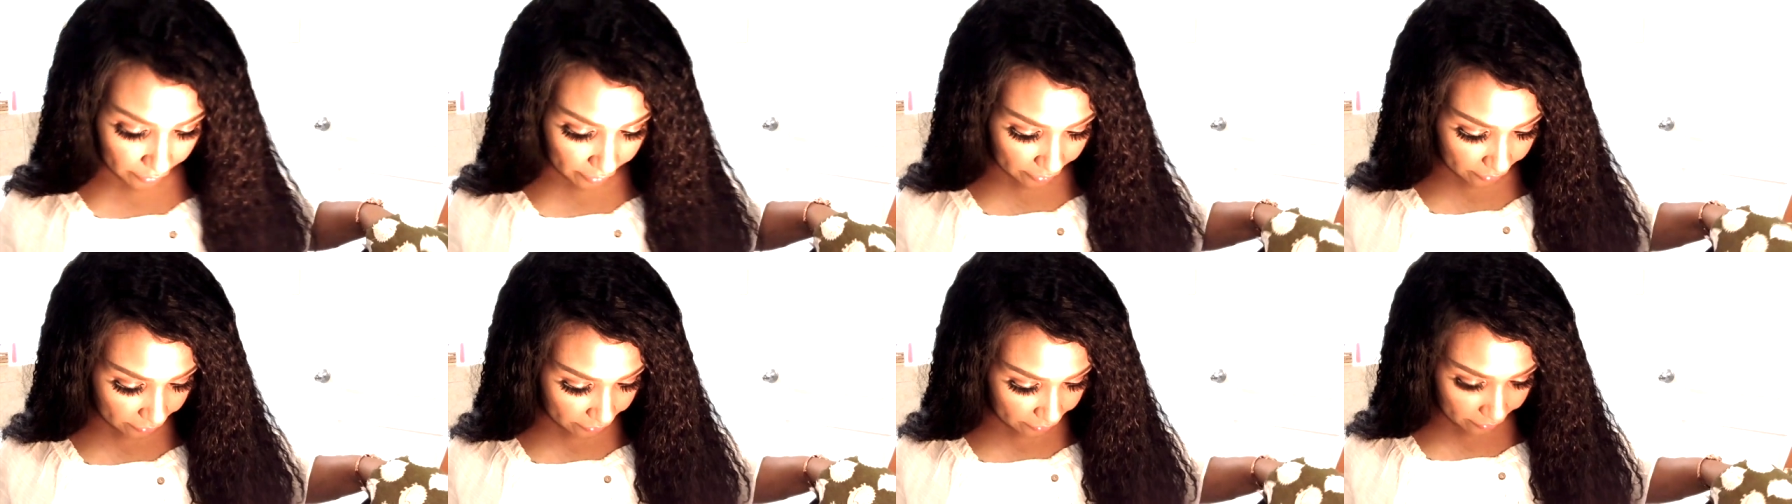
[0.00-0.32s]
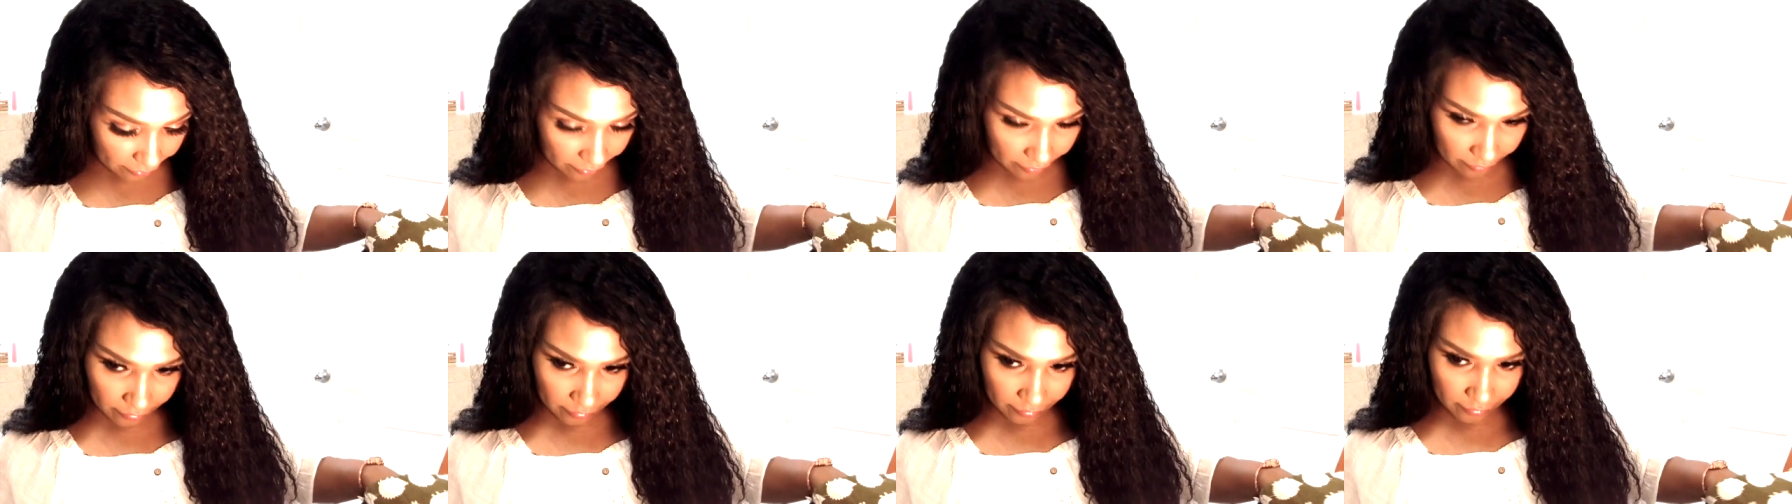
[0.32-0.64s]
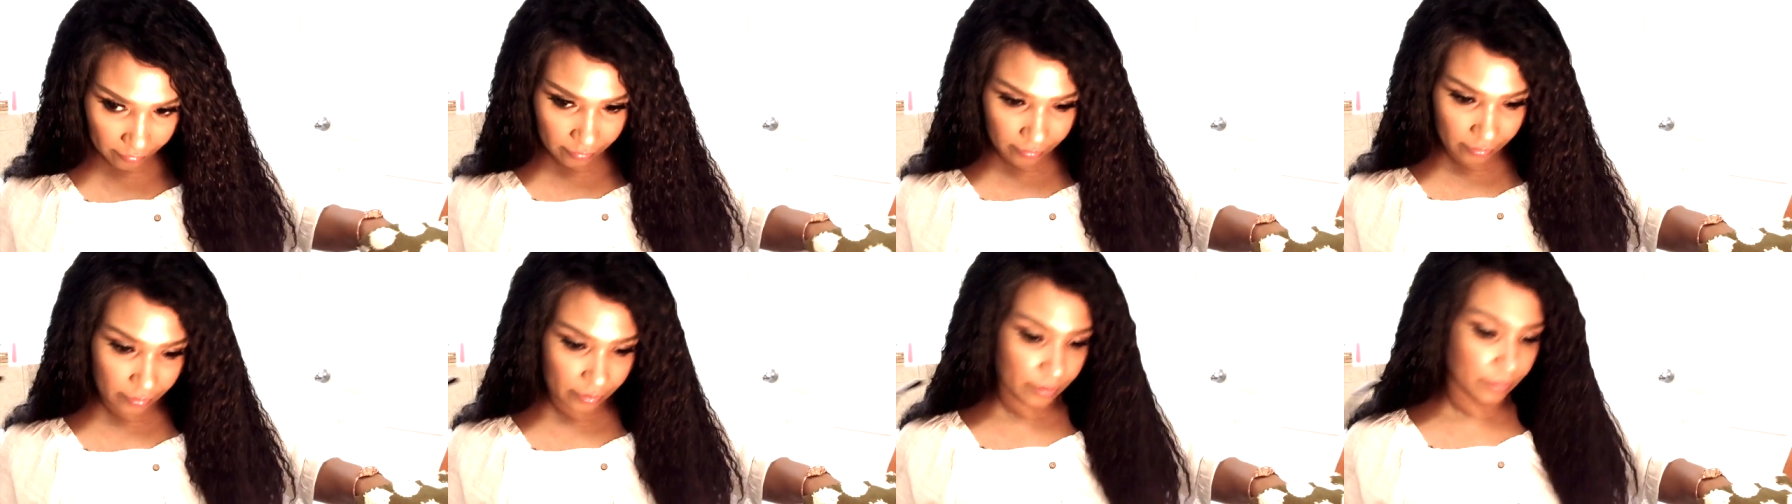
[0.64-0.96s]
with
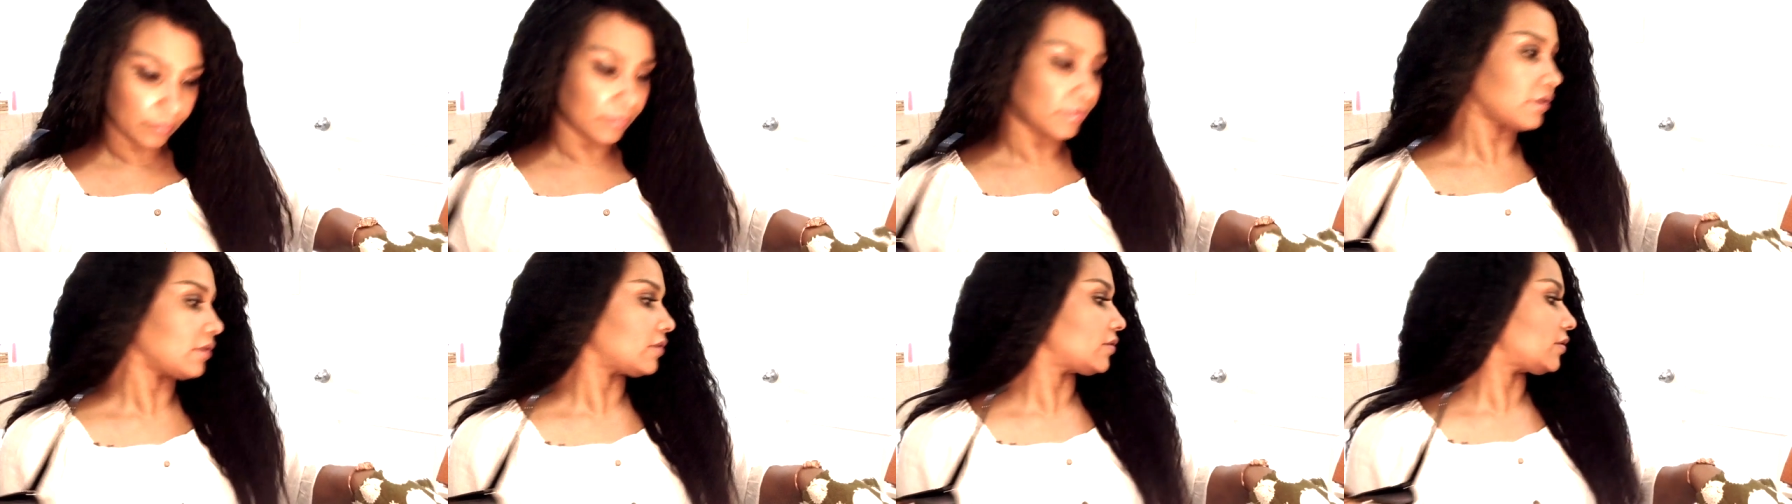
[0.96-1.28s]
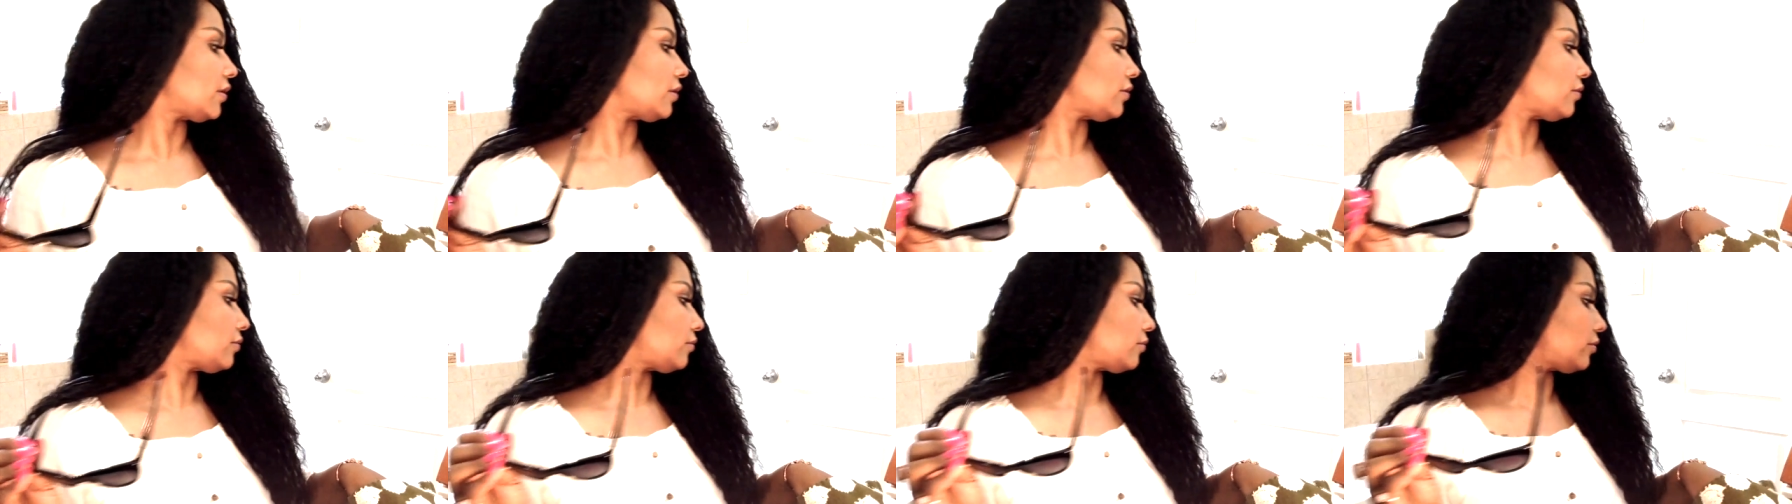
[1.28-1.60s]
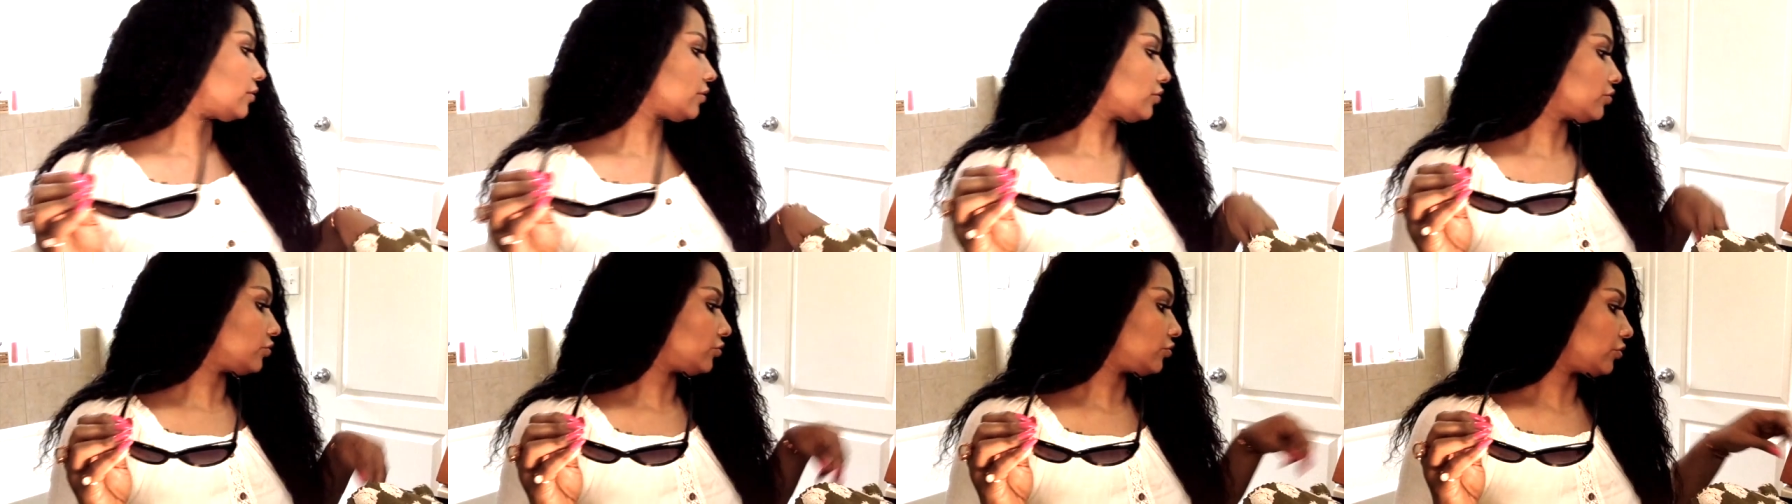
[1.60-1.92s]
because I don't
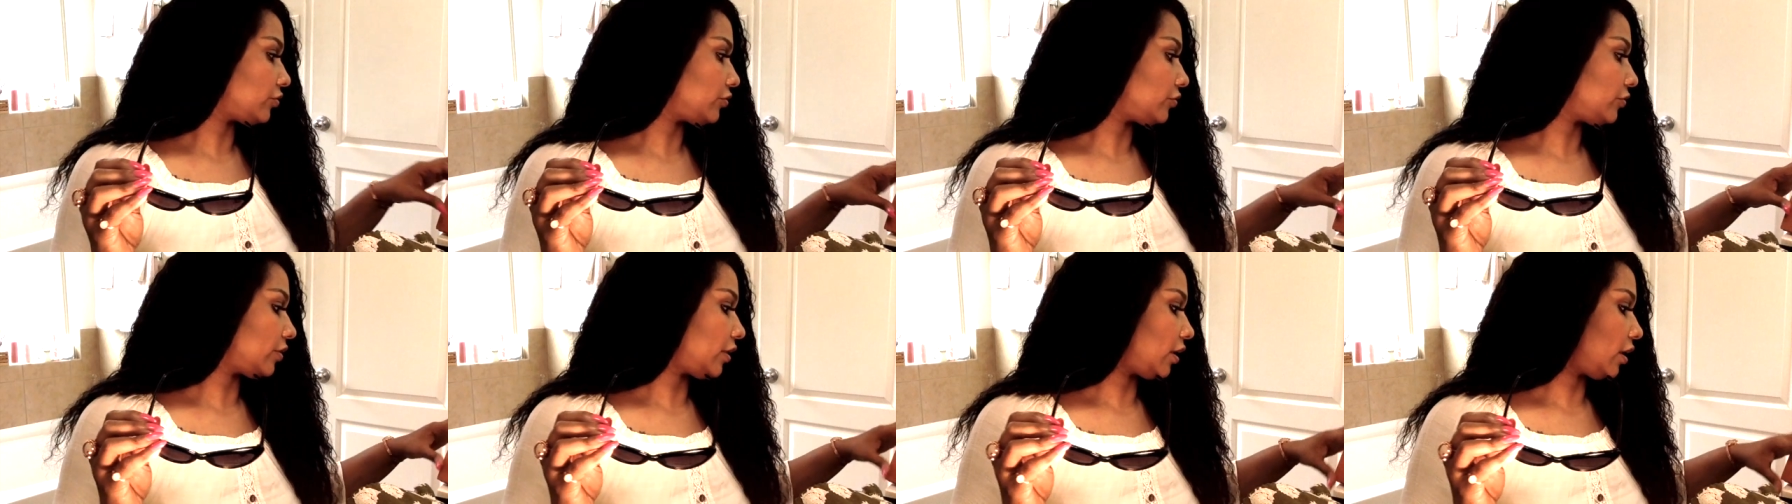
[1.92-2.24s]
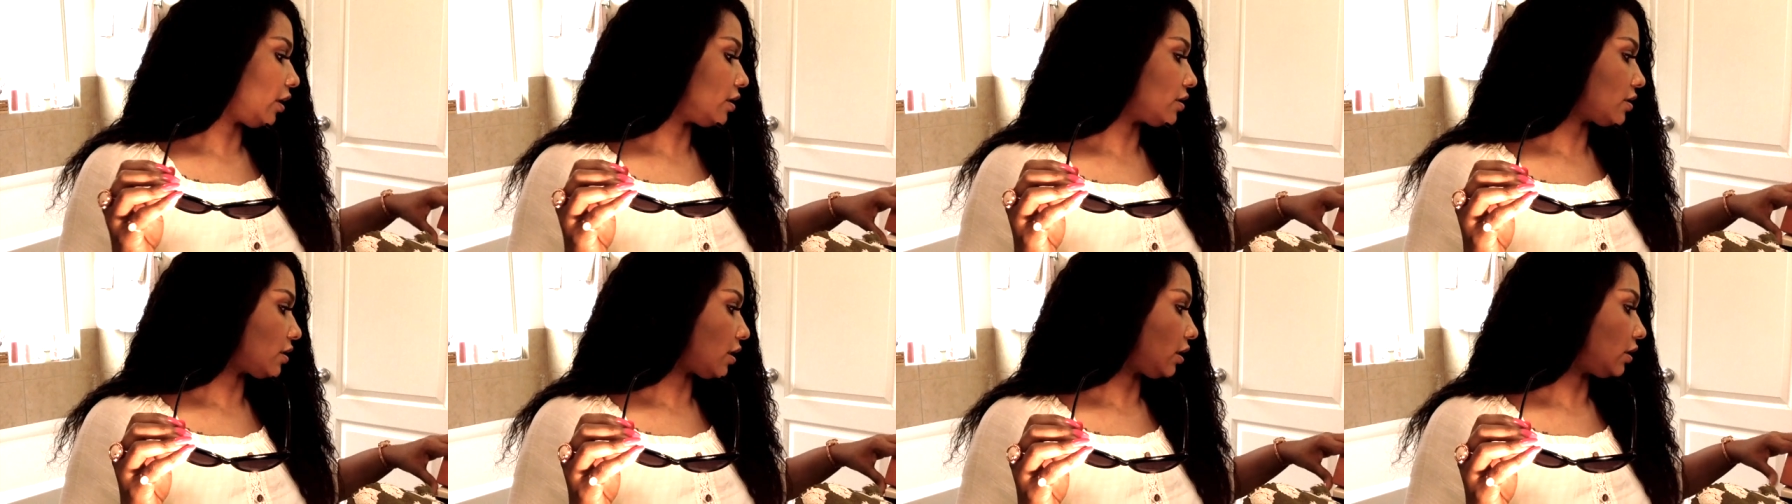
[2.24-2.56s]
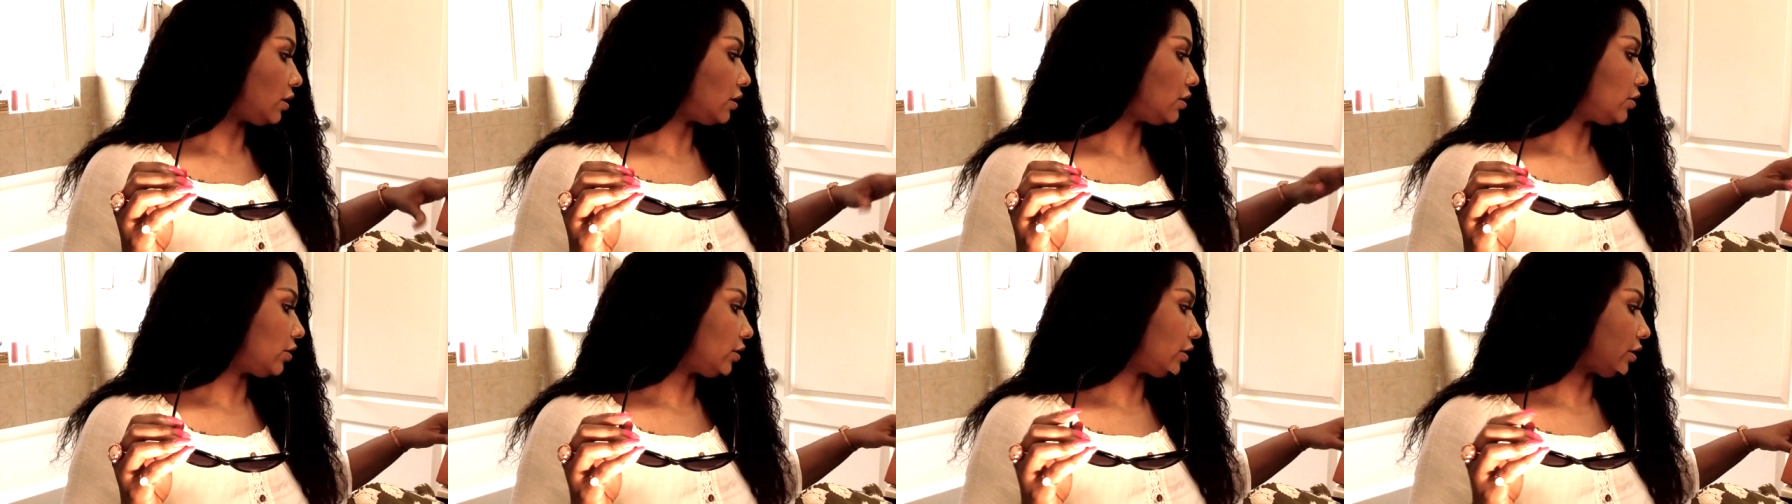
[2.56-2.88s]
want to show you guys a
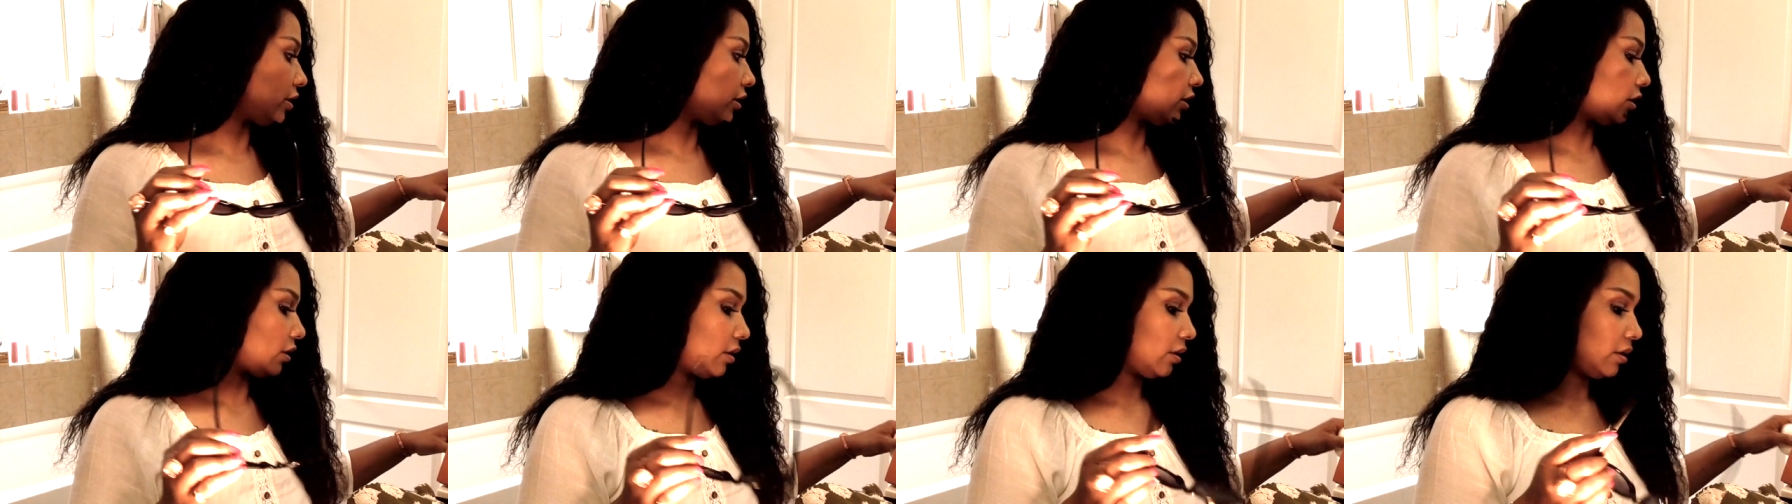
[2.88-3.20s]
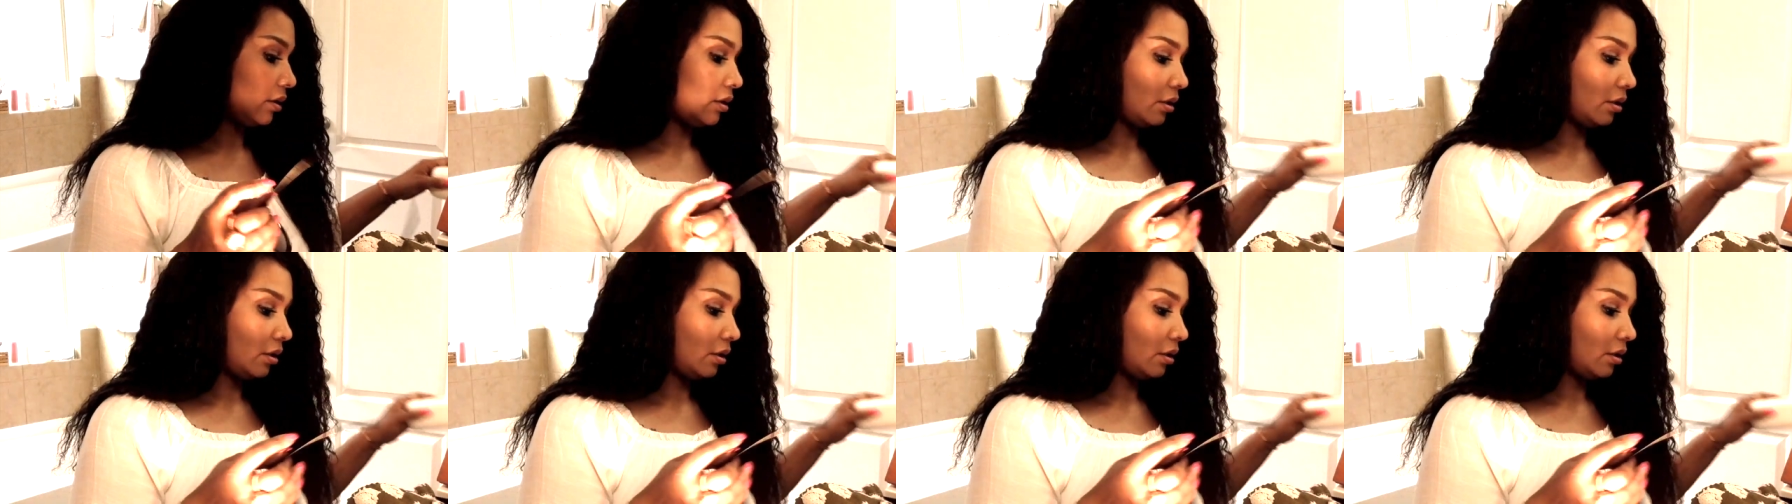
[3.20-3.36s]
dirty